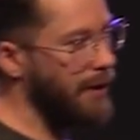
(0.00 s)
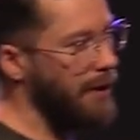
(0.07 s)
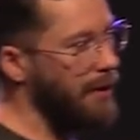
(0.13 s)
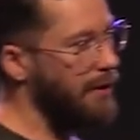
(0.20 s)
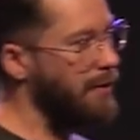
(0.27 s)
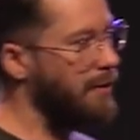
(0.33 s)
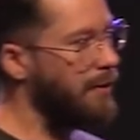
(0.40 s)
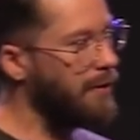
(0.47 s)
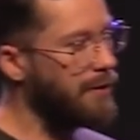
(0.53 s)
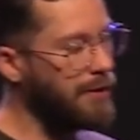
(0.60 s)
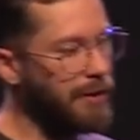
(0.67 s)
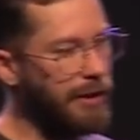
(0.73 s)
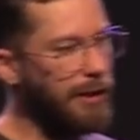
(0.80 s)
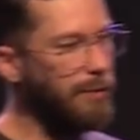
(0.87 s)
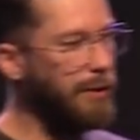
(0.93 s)
of,
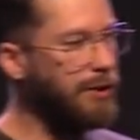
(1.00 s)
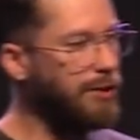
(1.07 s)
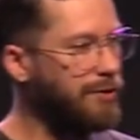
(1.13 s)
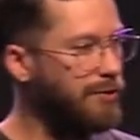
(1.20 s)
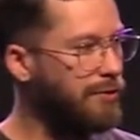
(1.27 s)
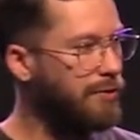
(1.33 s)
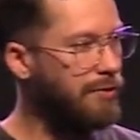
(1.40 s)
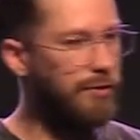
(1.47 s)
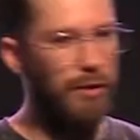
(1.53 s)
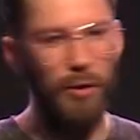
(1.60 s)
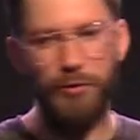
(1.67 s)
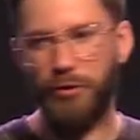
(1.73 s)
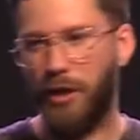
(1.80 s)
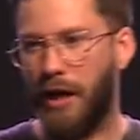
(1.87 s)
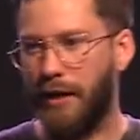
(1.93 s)
can we just
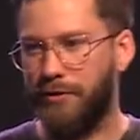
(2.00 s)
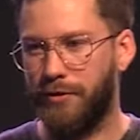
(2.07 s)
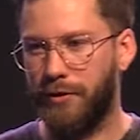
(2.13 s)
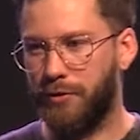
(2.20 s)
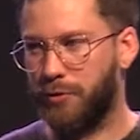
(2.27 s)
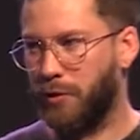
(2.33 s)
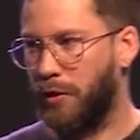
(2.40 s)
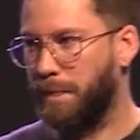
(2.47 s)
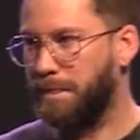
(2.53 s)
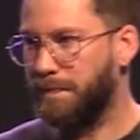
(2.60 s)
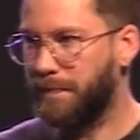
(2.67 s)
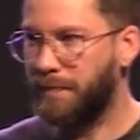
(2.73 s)
close our eyes in this room?